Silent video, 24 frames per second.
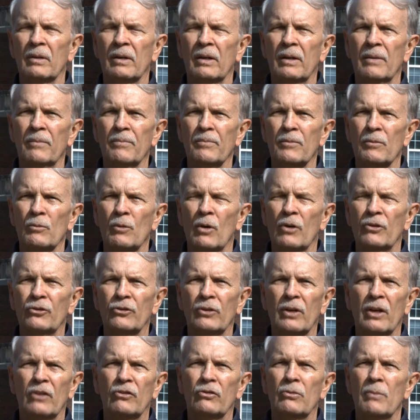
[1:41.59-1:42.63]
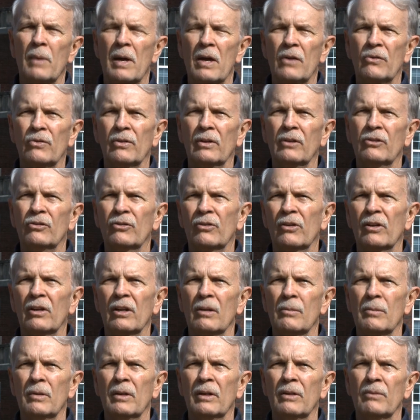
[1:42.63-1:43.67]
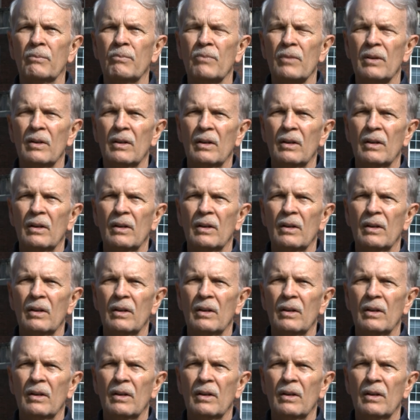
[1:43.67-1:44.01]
Um, we also got some athletes that are coming and